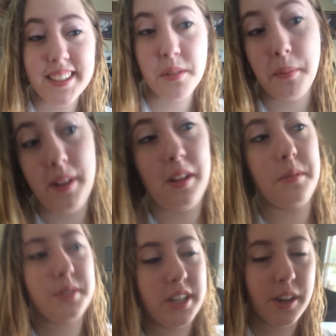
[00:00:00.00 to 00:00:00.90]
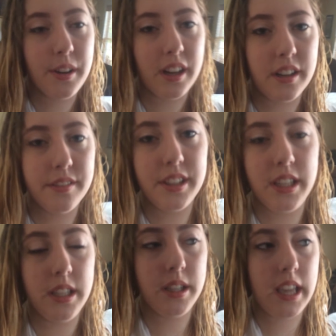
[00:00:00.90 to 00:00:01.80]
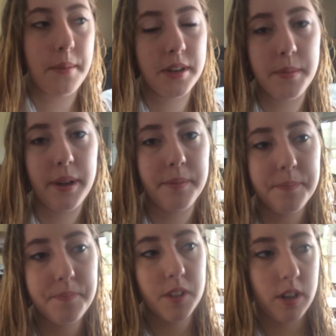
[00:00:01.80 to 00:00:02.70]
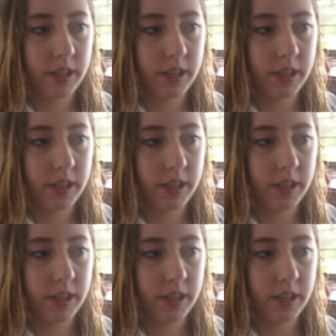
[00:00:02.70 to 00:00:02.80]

So when my alarm started going off, he came into my, or